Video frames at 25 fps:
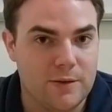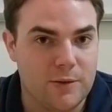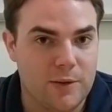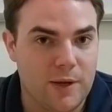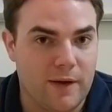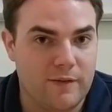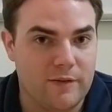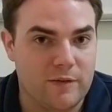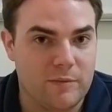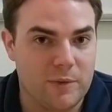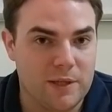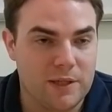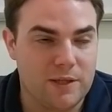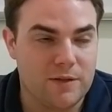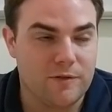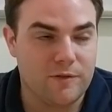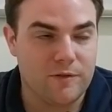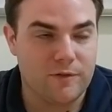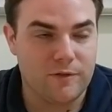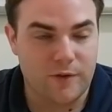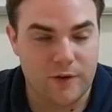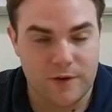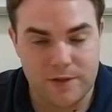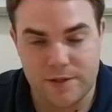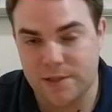you have to beat the
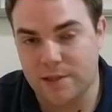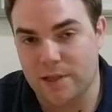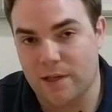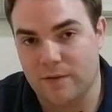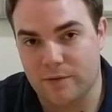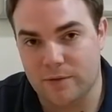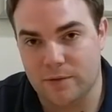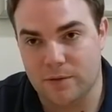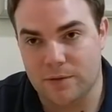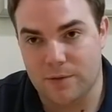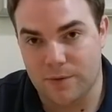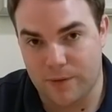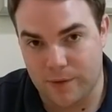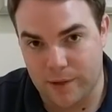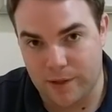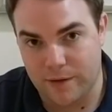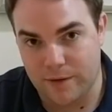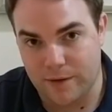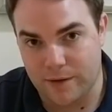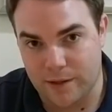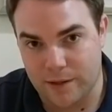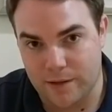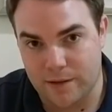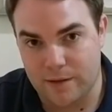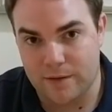first level
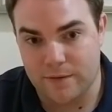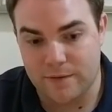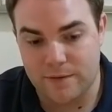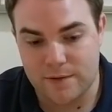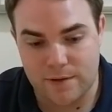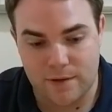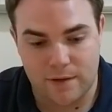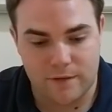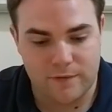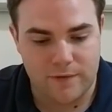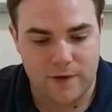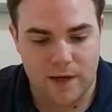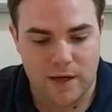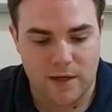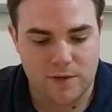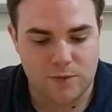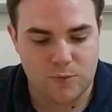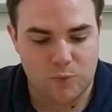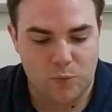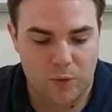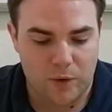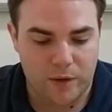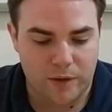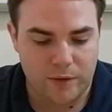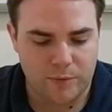Corneria of Star Fox
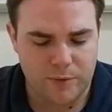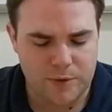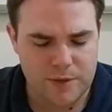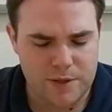1,